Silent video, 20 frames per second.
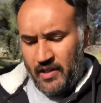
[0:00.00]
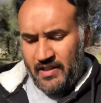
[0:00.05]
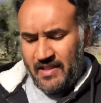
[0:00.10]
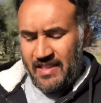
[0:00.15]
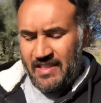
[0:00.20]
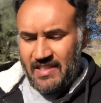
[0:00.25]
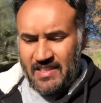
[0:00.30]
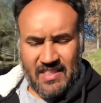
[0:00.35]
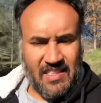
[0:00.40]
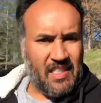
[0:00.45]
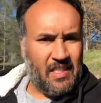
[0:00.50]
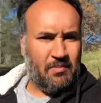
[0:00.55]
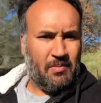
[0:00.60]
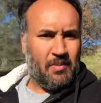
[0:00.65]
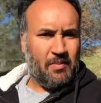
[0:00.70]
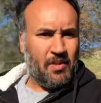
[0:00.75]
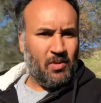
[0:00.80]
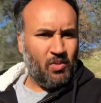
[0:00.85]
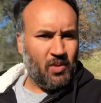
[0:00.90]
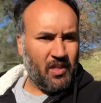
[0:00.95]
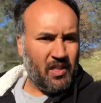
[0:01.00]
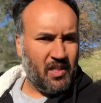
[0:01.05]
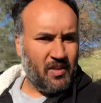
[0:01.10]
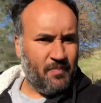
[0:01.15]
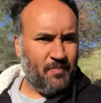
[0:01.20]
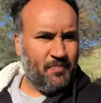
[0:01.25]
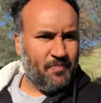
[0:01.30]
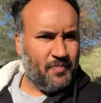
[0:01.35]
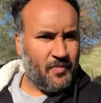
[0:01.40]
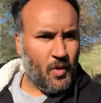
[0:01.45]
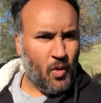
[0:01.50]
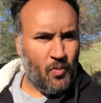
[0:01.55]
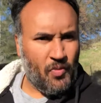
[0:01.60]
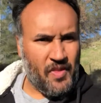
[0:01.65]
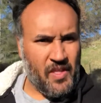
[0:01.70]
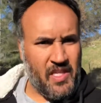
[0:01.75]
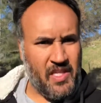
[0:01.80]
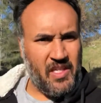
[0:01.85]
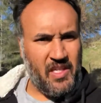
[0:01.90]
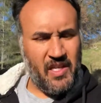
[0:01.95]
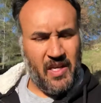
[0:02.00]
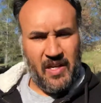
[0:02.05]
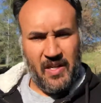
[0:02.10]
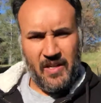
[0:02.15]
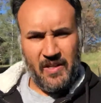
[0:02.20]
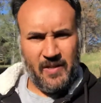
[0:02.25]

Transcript: didn't seem to be working, the